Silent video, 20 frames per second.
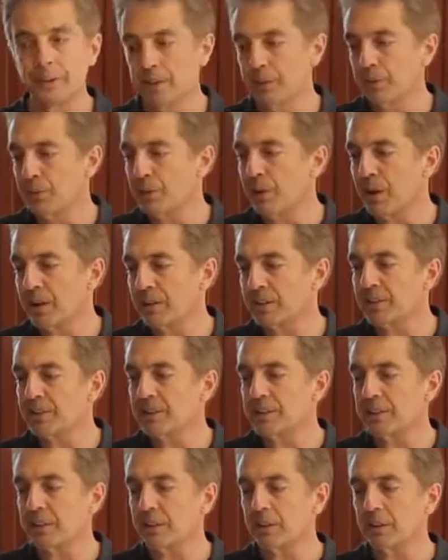We want the
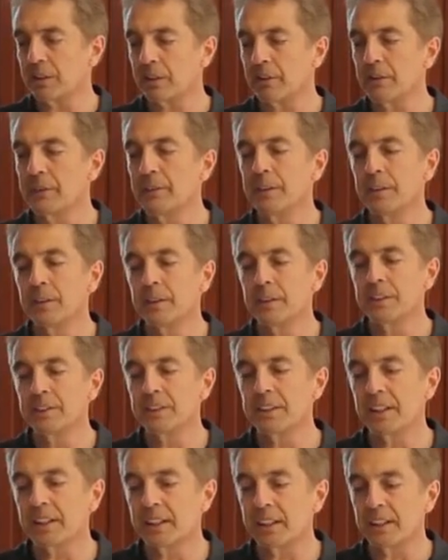sealer
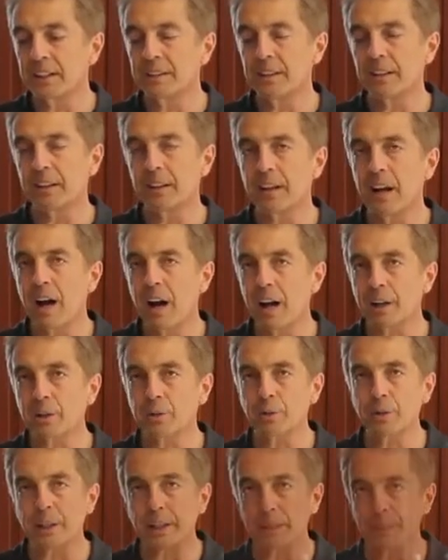sticking to the
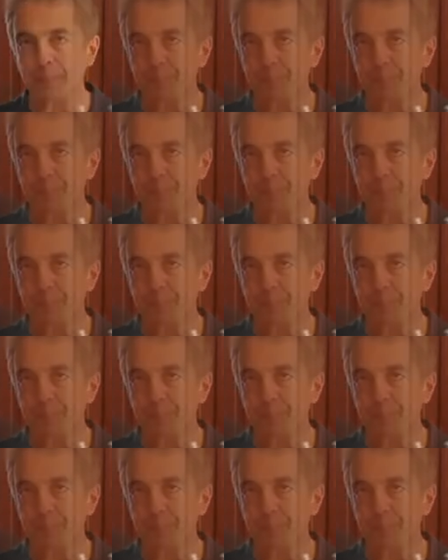concrete.